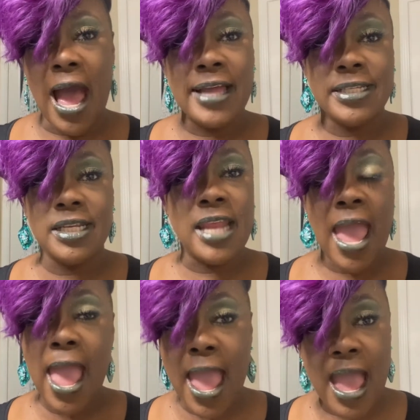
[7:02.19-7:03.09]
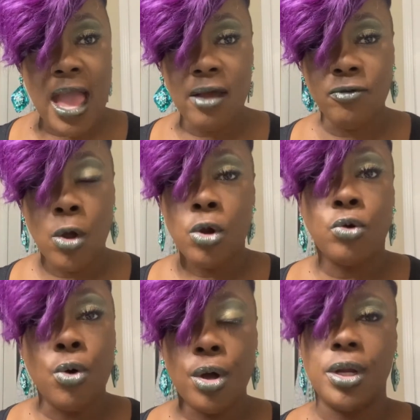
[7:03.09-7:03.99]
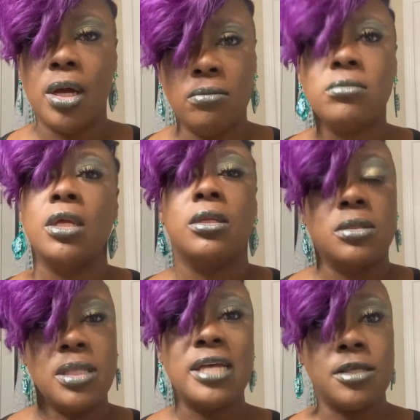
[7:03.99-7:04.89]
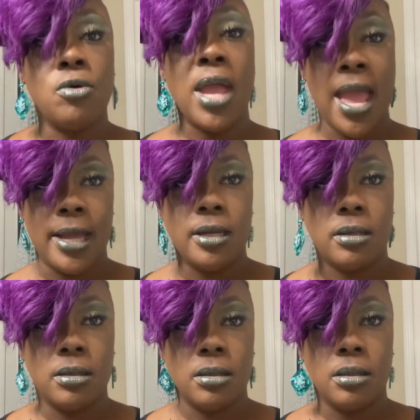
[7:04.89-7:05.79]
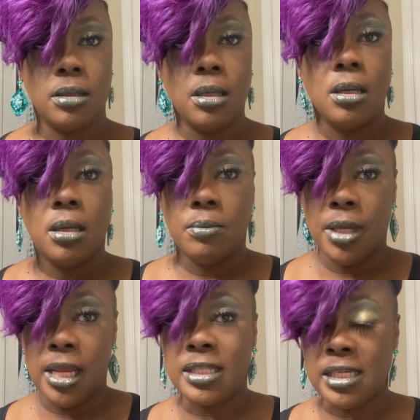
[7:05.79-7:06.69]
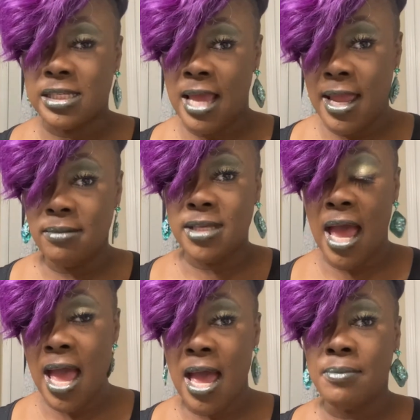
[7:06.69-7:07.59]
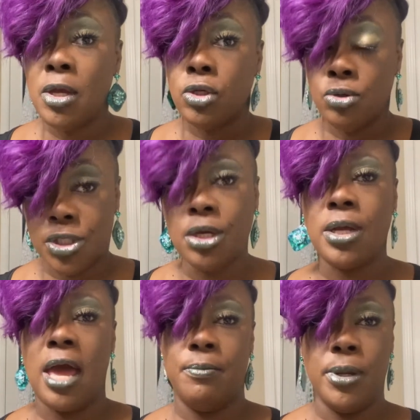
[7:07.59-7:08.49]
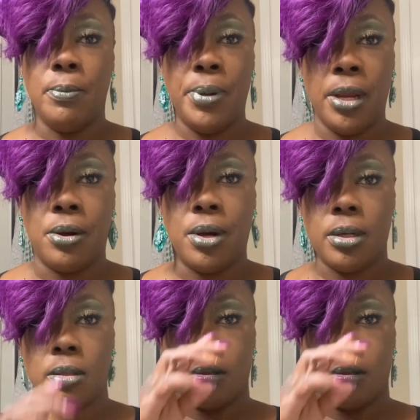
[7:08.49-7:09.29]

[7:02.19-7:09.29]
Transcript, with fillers: I didn't have growing up. That's okay. But at the same time, you still got to be a parent.